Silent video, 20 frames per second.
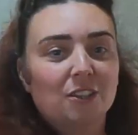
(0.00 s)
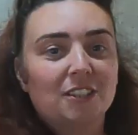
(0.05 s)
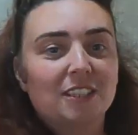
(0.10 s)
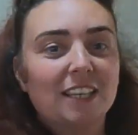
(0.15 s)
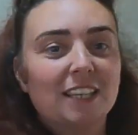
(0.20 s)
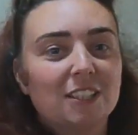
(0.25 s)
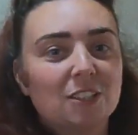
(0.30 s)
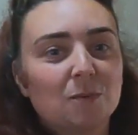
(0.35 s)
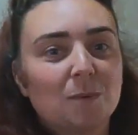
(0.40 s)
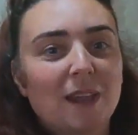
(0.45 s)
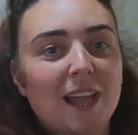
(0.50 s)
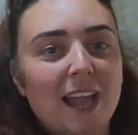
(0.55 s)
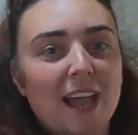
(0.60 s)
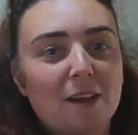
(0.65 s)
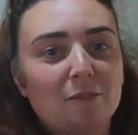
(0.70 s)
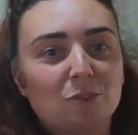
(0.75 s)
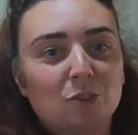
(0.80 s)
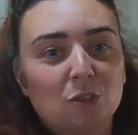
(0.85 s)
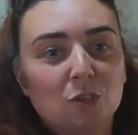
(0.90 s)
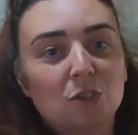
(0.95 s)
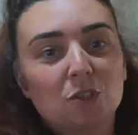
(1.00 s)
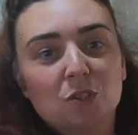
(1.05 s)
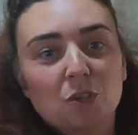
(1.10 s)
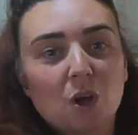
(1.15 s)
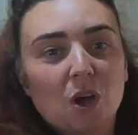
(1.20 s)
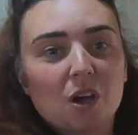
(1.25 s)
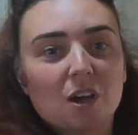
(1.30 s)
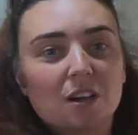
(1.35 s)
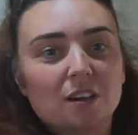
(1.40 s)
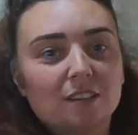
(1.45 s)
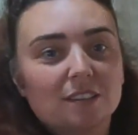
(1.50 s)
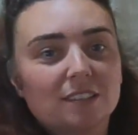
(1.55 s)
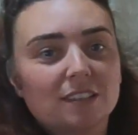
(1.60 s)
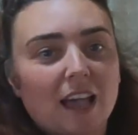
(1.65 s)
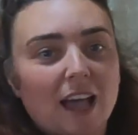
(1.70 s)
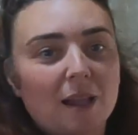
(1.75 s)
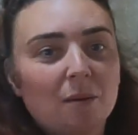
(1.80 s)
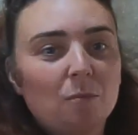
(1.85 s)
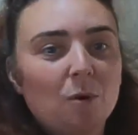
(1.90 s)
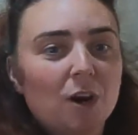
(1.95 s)
So since we have 2
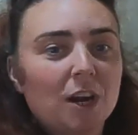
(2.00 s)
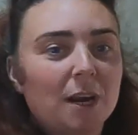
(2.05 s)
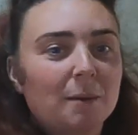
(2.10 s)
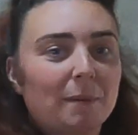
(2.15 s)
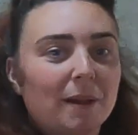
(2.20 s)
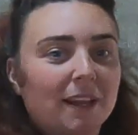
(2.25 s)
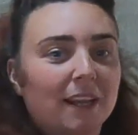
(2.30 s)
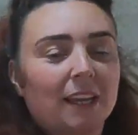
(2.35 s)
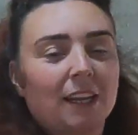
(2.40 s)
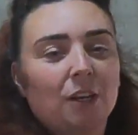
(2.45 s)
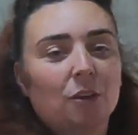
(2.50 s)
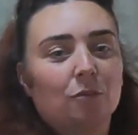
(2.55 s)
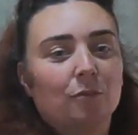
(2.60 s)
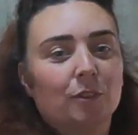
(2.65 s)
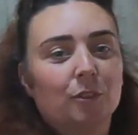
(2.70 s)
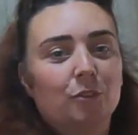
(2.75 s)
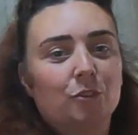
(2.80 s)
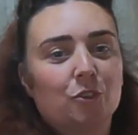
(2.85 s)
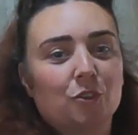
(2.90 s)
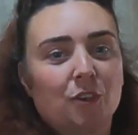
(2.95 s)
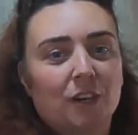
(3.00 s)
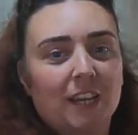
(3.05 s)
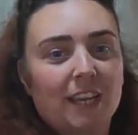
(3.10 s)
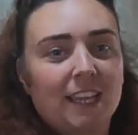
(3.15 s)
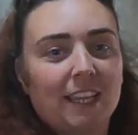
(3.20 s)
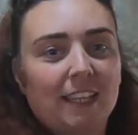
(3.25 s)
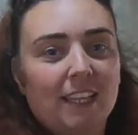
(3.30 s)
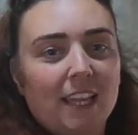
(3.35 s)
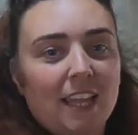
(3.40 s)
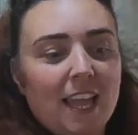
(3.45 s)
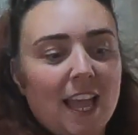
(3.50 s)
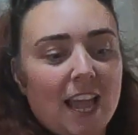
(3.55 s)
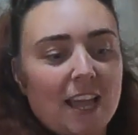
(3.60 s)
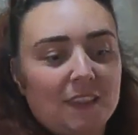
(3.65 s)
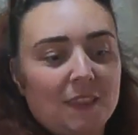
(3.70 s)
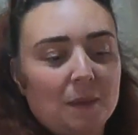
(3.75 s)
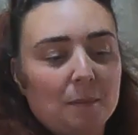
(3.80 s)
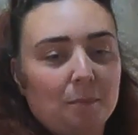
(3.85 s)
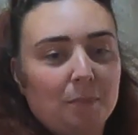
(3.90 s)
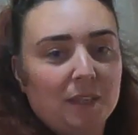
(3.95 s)
dogs, I'm worried about getting a real tree
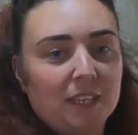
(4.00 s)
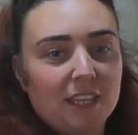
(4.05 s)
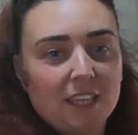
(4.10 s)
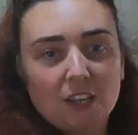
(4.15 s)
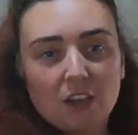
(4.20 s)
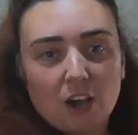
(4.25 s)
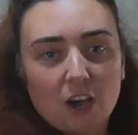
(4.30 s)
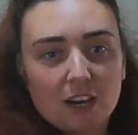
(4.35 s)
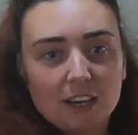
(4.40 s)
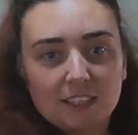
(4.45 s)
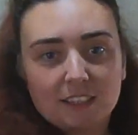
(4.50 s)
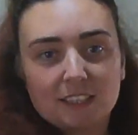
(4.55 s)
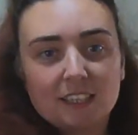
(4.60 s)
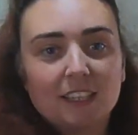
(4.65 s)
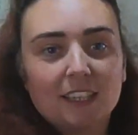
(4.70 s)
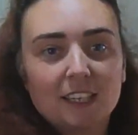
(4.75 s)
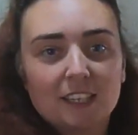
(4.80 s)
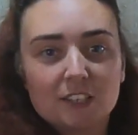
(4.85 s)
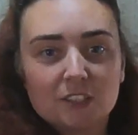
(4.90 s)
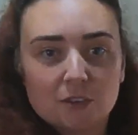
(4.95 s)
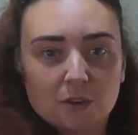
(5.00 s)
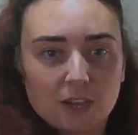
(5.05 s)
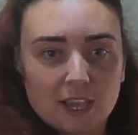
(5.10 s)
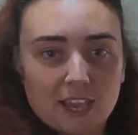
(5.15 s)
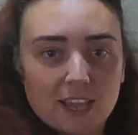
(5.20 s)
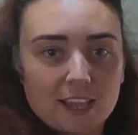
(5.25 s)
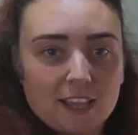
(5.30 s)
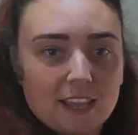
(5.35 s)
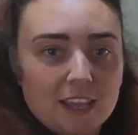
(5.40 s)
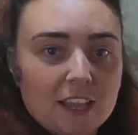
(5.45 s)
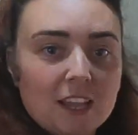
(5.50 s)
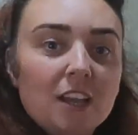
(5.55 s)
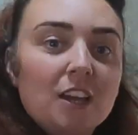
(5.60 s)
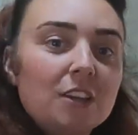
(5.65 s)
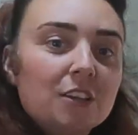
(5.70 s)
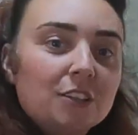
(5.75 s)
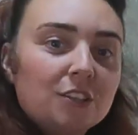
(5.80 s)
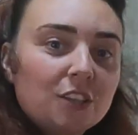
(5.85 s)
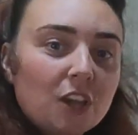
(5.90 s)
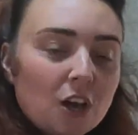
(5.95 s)
and then peeing on it thinking it's okay.
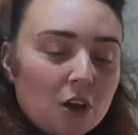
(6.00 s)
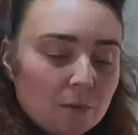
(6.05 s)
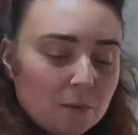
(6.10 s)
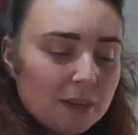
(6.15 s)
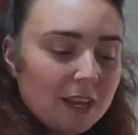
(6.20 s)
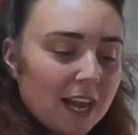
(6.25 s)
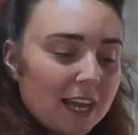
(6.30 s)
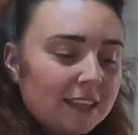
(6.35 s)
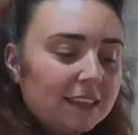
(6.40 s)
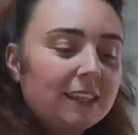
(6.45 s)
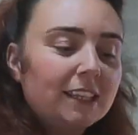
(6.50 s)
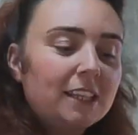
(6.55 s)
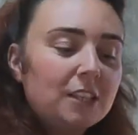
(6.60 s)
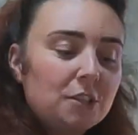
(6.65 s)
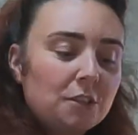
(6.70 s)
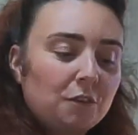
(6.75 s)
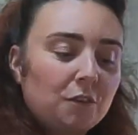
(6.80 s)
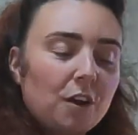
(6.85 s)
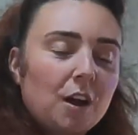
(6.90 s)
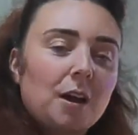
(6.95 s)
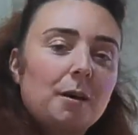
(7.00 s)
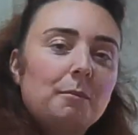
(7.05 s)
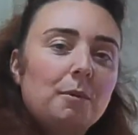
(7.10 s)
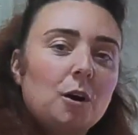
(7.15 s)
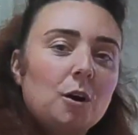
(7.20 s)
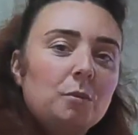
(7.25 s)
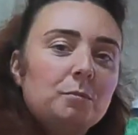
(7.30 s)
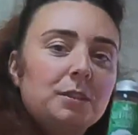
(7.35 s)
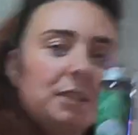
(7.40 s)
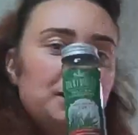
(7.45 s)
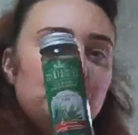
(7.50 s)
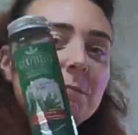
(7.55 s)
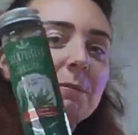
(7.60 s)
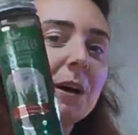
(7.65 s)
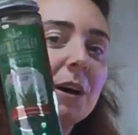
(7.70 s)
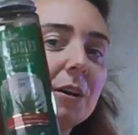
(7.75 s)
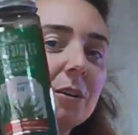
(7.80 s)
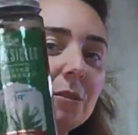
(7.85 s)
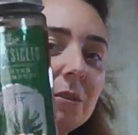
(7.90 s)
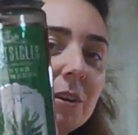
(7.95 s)
So we got these from Home
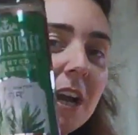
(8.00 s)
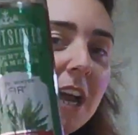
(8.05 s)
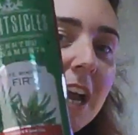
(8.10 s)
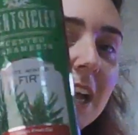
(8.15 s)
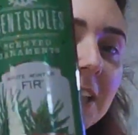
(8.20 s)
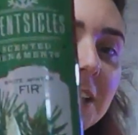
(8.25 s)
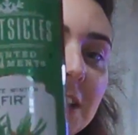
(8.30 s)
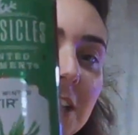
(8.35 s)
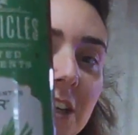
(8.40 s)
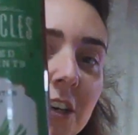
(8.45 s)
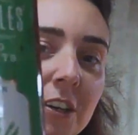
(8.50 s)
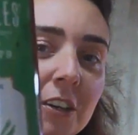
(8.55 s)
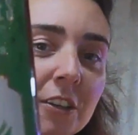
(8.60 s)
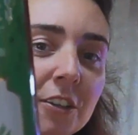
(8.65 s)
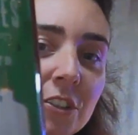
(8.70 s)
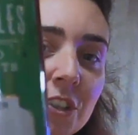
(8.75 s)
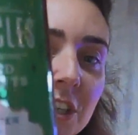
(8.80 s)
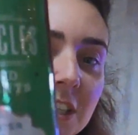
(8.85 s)
Depot, and they're